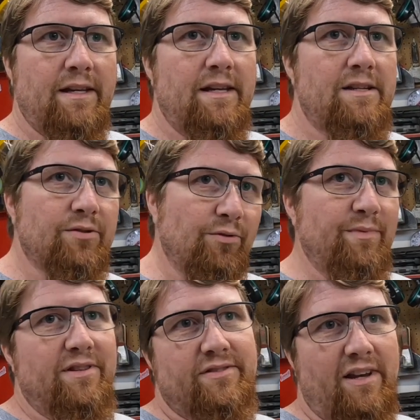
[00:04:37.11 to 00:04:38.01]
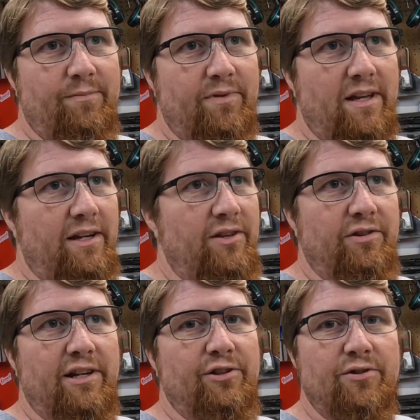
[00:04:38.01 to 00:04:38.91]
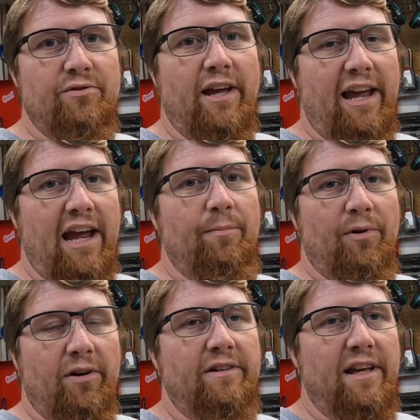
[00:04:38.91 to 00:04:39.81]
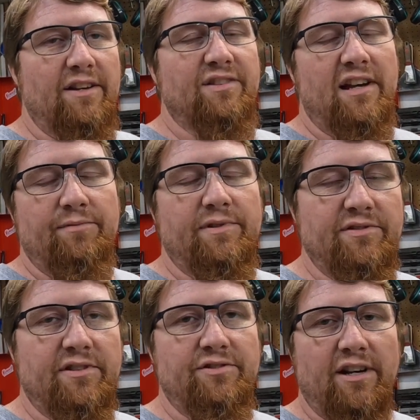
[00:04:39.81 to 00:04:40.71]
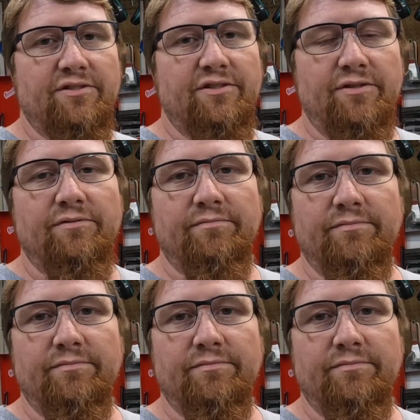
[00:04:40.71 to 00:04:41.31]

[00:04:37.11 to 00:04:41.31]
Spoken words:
He told me the same thing, either get a new cam, or yes, I would suggest you